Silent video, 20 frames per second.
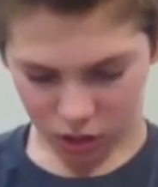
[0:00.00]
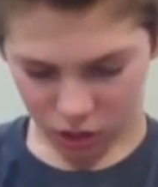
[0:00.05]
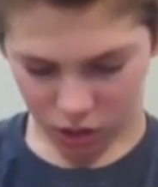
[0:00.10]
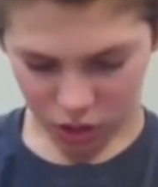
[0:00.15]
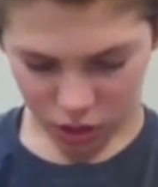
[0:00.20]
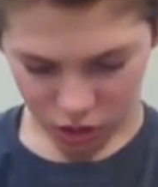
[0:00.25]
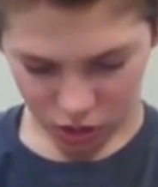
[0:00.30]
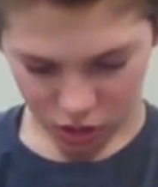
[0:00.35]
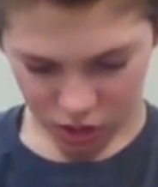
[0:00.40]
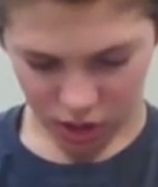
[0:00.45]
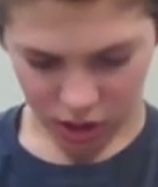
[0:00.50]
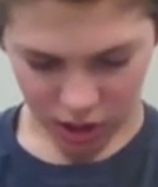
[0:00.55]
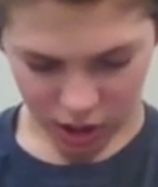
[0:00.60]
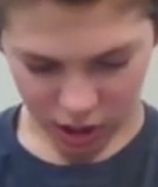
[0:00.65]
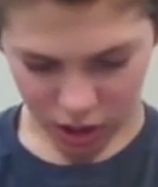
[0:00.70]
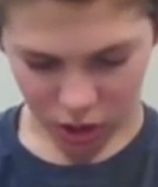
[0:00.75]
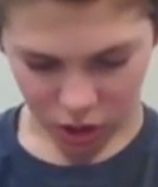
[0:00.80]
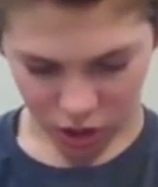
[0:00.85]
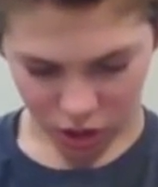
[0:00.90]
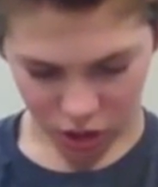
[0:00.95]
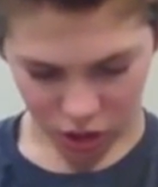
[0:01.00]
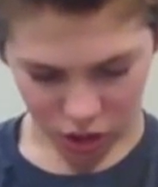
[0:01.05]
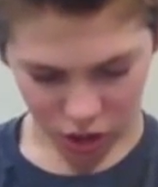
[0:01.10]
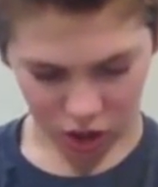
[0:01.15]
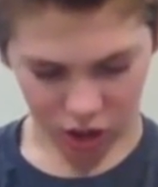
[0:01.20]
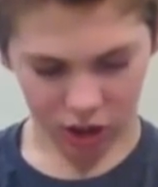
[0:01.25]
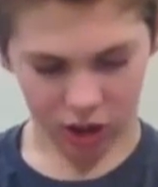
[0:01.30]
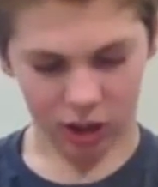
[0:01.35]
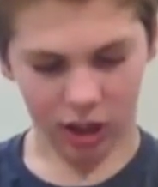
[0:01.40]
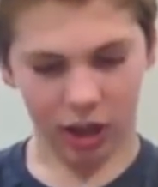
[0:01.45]
so that it looks
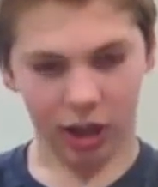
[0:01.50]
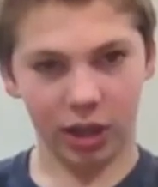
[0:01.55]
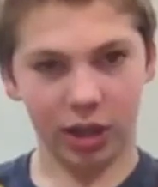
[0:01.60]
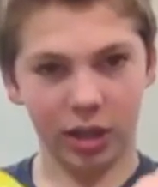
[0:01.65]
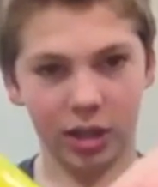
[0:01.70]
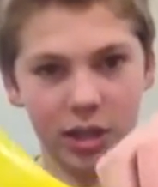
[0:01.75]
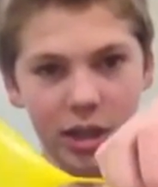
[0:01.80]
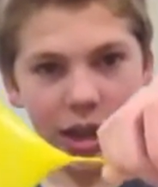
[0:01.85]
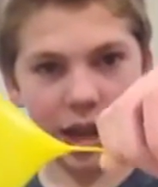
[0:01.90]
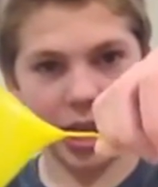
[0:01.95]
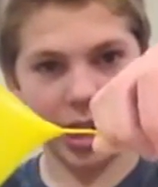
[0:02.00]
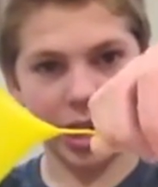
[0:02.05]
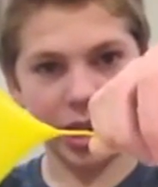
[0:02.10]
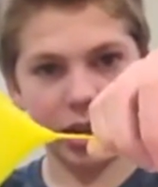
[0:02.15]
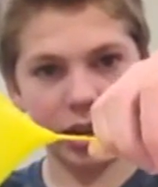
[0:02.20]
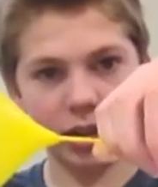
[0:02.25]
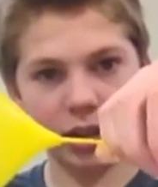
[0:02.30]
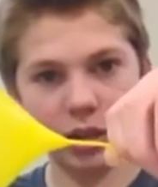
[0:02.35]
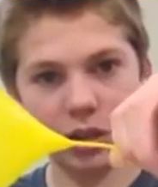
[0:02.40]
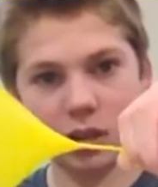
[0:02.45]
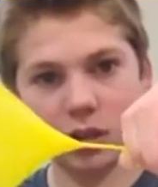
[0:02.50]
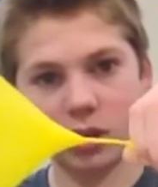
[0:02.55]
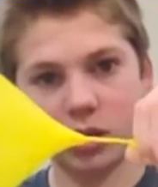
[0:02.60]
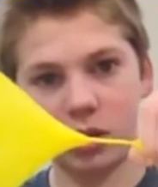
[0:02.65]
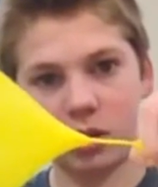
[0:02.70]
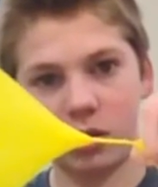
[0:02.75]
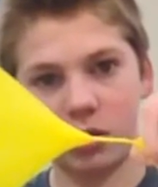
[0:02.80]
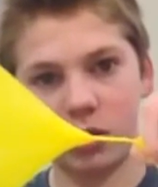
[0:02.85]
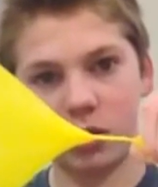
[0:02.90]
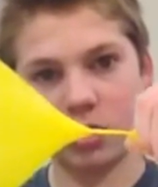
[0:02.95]
just like that.
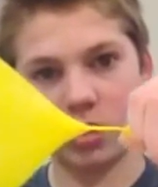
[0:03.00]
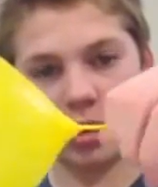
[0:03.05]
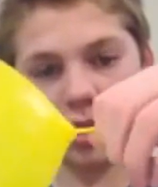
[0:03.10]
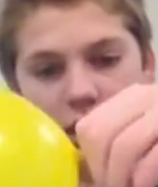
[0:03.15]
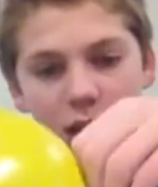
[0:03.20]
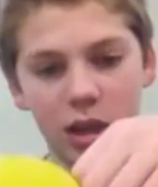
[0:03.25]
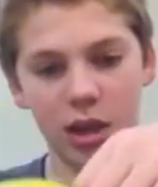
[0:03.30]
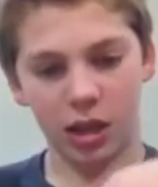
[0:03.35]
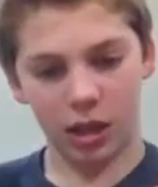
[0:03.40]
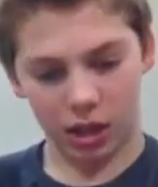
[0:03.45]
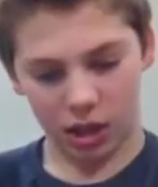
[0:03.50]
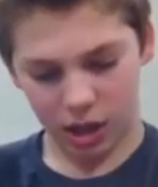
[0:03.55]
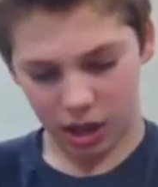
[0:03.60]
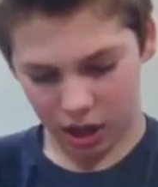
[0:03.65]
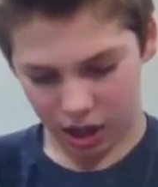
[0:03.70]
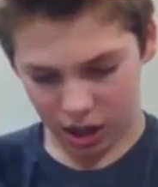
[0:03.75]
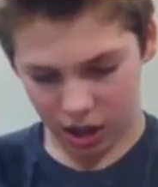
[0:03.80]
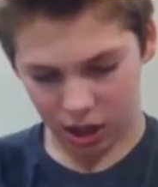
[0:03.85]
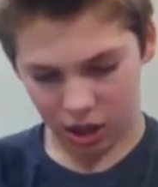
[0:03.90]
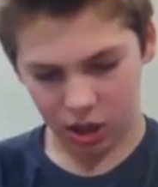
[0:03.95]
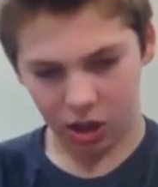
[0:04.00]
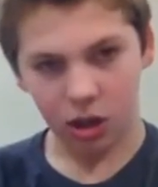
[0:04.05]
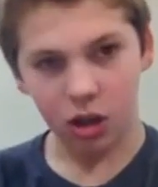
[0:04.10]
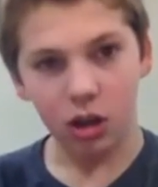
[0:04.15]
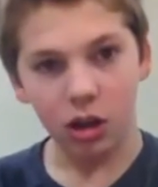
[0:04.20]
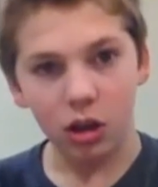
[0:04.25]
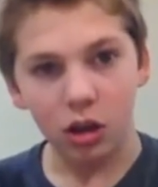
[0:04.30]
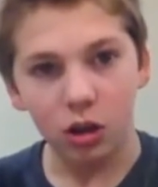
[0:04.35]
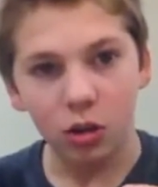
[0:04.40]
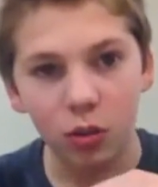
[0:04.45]
And then
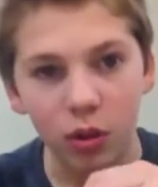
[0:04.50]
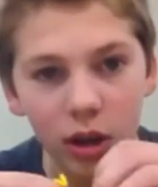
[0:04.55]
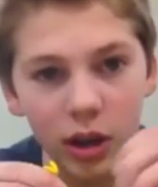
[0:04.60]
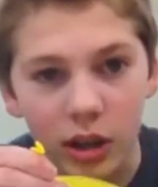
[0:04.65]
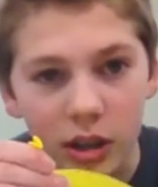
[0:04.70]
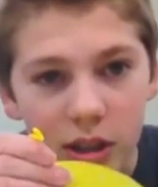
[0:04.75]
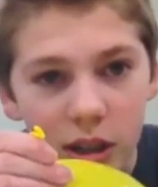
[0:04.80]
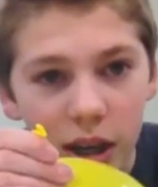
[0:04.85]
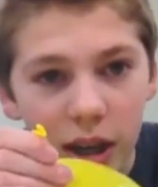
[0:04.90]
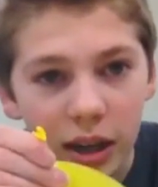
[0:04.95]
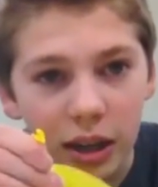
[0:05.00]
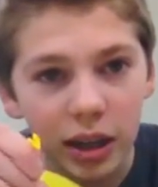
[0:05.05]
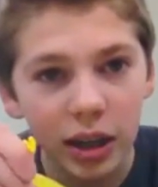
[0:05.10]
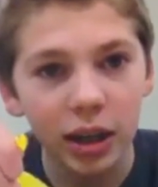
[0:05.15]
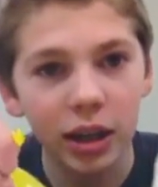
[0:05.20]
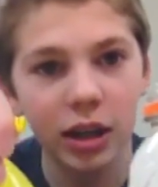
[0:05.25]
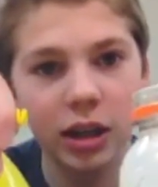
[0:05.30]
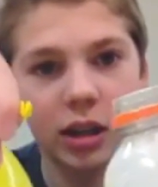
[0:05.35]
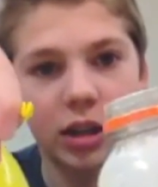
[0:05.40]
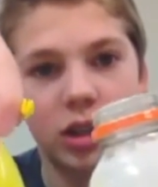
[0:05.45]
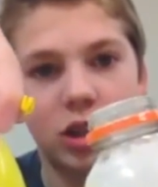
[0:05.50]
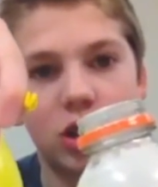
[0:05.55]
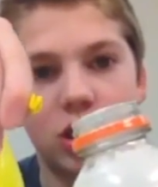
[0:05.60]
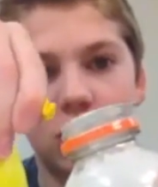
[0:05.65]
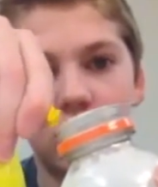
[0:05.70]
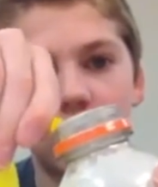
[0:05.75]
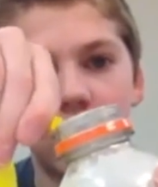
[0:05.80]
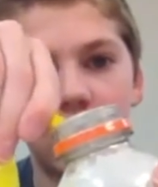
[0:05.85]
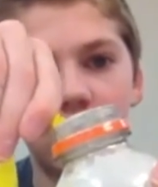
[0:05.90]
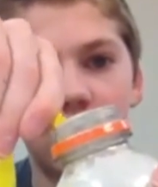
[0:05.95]
you want to take it and
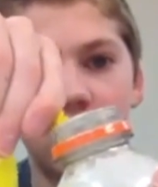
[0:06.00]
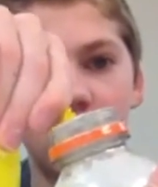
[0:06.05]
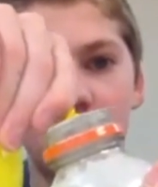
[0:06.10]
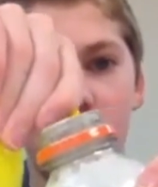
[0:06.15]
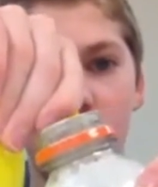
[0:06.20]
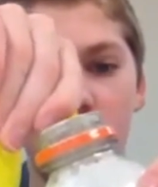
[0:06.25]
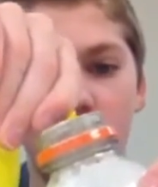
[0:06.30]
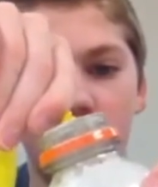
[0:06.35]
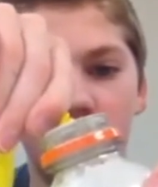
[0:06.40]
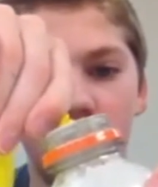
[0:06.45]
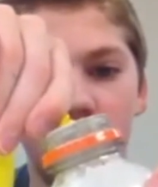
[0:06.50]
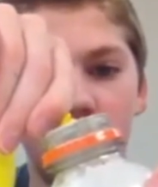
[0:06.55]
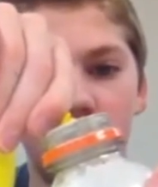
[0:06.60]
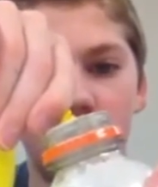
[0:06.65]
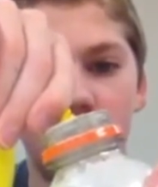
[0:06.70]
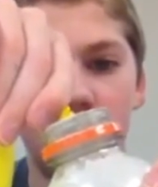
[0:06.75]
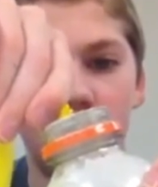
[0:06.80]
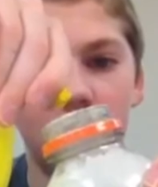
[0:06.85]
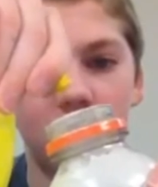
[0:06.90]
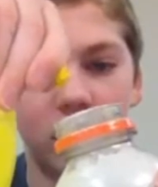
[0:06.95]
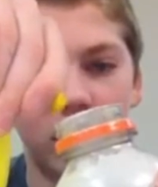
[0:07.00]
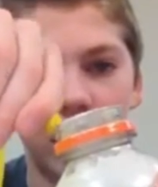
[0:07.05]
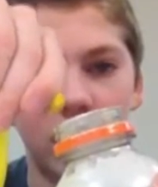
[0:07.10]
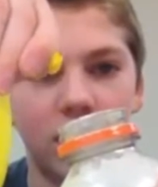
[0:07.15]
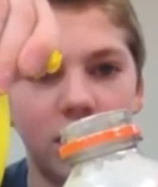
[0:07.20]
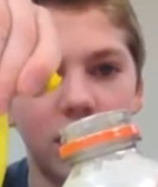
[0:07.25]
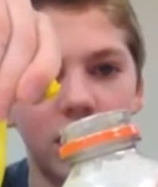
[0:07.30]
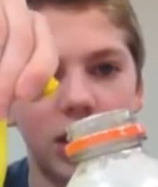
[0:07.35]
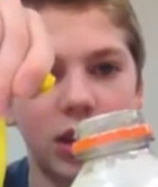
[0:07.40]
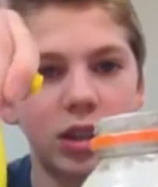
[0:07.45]
stretch it over the lid
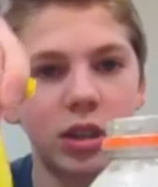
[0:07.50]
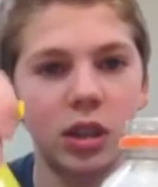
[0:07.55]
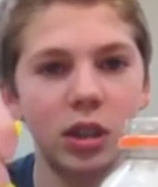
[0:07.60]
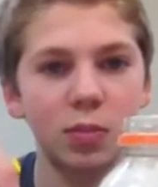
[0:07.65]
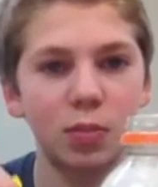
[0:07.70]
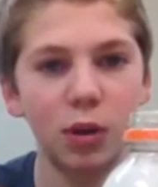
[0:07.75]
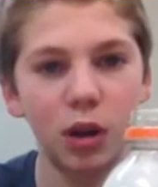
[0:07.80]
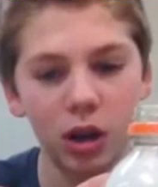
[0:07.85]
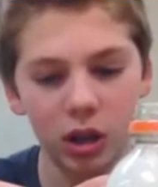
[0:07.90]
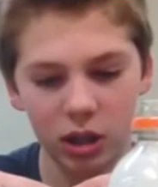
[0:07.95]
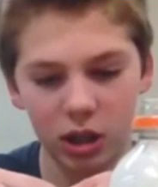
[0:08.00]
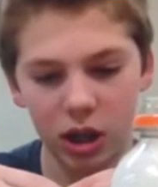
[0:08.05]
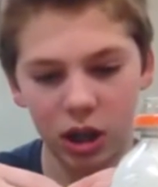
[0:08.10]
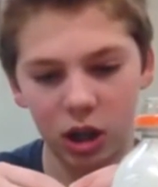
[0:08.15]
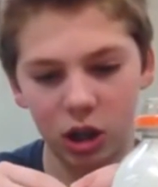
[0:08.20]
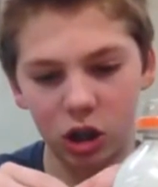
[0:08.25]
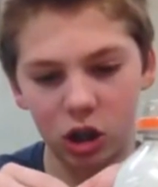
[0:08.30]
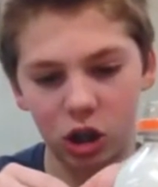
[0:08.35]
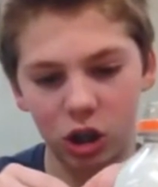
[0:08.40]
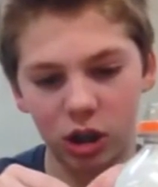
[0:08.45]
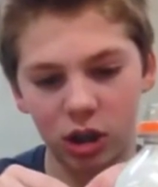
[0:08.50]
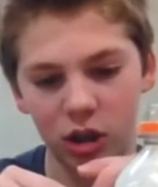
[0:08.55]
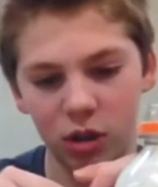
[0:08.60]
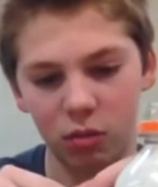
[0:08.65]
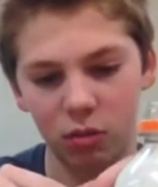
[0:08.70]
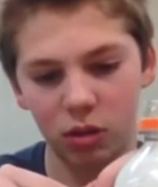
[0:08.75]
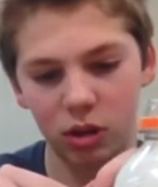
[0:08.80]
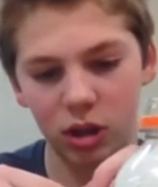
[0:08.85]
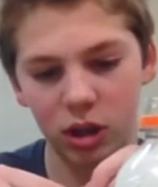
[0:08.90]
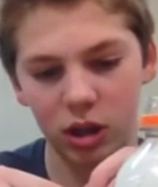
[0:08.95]
of this. This part is kind of tricky
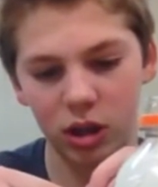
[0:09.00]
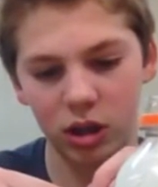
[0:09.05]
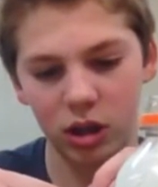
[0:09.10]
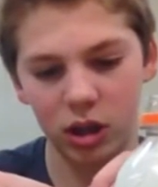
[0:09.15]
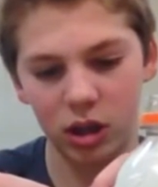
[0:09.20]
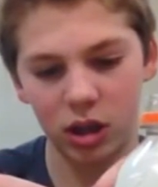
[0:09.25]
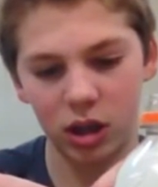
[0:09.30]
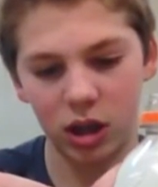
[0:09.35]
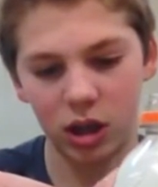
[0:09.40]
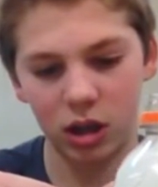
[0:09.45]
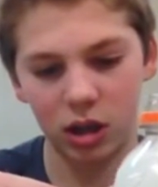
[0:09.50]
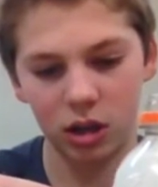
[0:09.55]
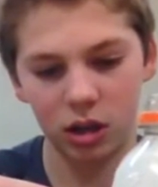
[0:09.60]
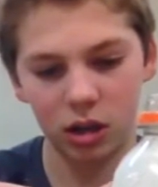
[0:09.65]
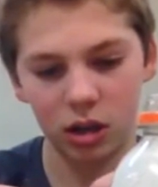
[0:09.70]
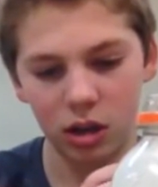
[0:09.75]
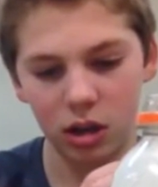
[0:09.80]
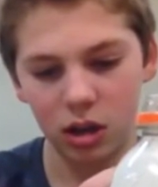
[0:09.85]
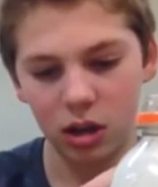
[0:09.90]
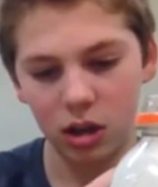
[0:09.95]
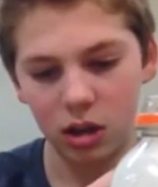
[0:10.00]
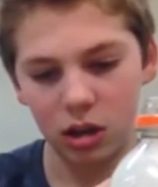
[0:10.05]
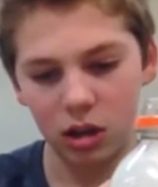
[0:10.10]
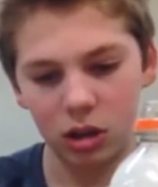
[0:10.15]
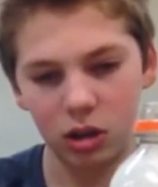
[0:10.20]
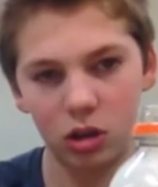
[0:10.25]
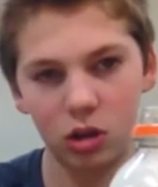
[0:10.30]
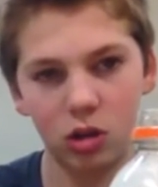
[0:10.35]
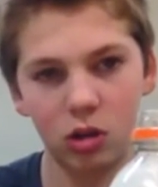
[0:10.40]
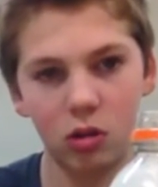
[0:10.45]
with this container,
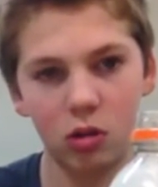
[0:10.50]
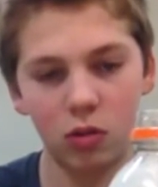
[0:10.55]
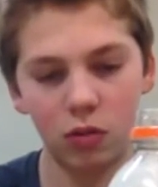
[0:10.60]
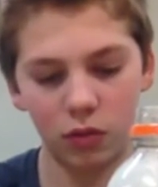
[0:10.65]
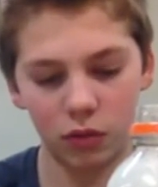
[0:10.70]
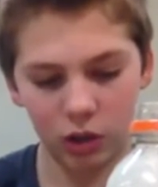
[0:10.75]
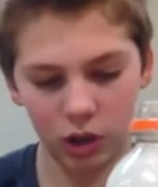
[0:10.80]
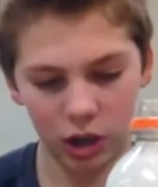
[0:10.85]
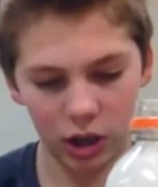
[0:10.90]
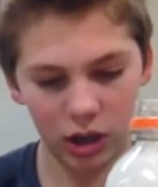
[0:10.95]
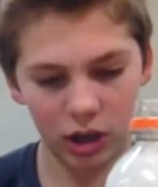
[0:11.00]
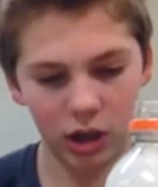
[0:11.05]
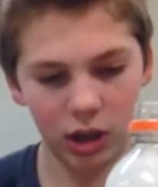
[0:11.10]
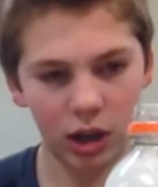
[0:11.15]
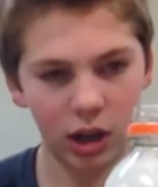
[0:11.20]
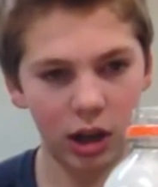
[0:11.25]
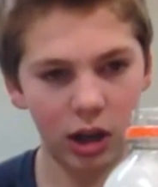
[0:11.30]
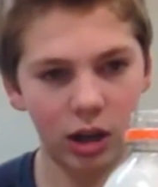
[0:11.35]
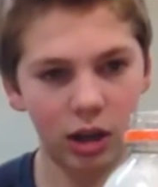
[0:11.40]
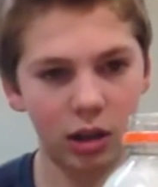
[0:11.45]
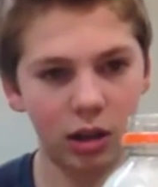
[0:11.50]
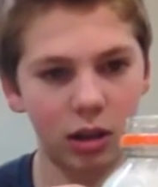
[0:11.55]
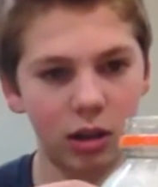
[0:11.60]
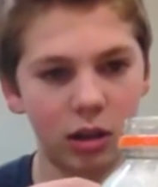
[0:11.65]
so hopefully I can get it